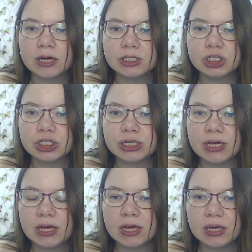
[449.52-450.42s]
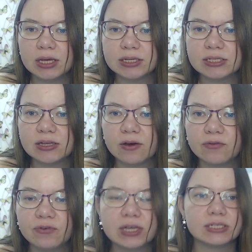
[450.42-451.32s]
she is
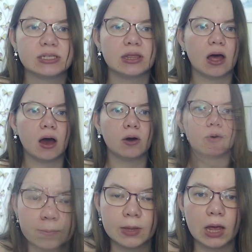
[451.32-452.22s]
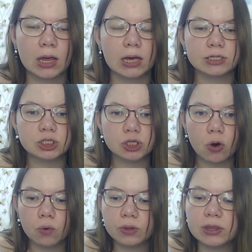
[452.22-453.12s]
fixed now. Yeah,
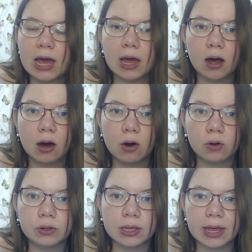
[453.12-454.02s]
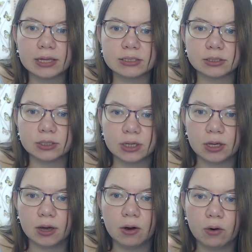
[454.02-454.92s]
so they are all gathered
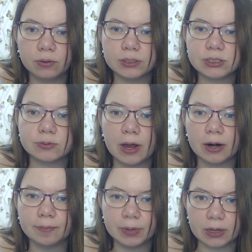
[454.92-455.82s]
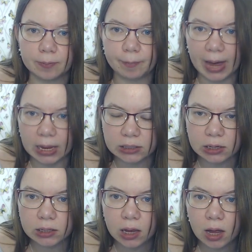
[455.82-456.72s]
here on this very big
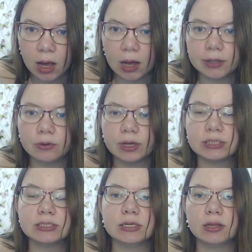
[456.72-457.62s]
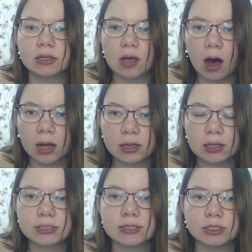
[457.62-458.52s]
panel. You can see that
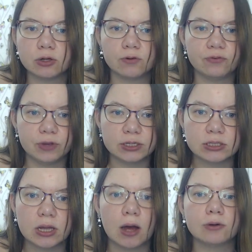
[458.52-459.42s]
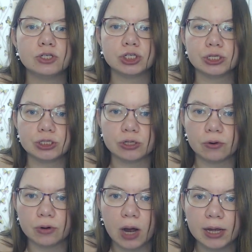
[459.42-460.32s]
Atlas is all fixed now. She's
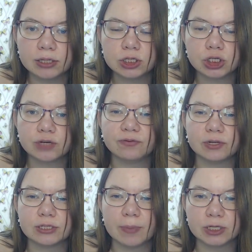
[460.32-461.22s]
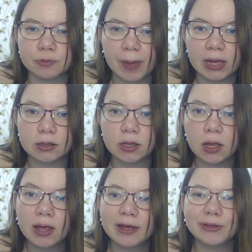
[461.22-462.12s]
all right. She feels much better.
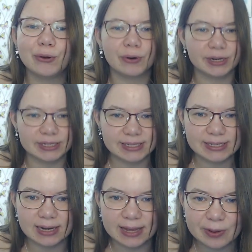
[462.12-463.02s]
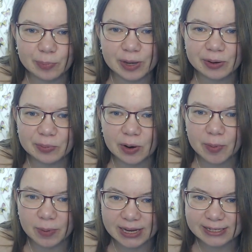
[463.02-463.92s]
York is sleepy,
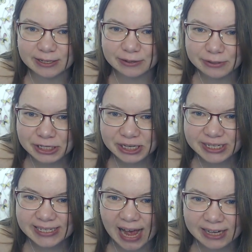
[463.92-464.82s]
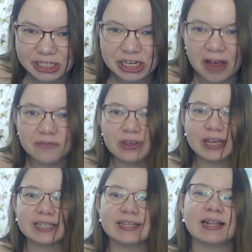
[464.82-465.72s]
probably as usual. Sanji, I
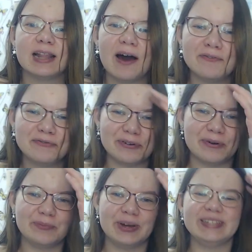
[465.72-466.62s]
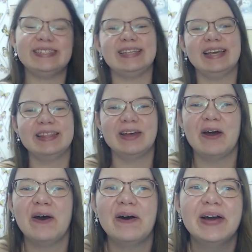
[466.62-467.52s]
think, is in love from seeing
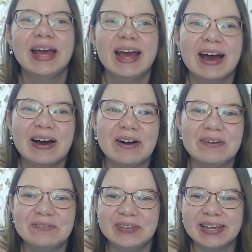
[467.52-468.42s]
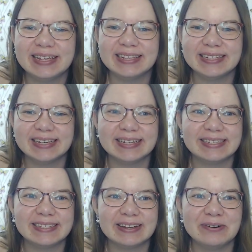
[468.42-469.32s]
her
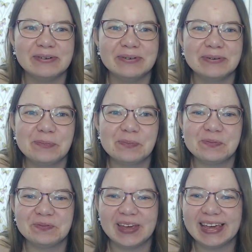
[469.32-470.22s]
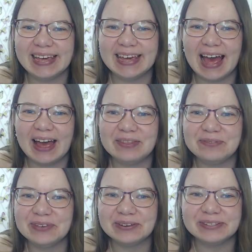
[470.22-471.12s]
being so big
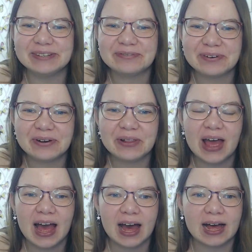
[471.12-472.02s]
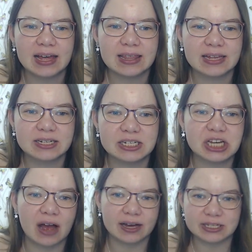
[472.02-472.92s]
and beautiful. Then
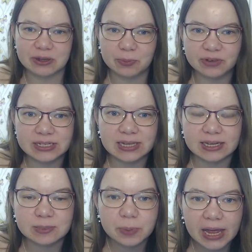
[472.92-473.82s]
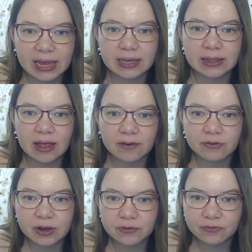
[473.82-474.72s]
Shaka is obviously explaining
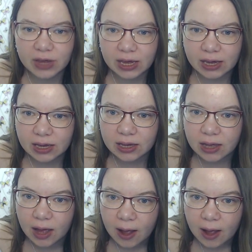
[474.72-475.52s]
everything.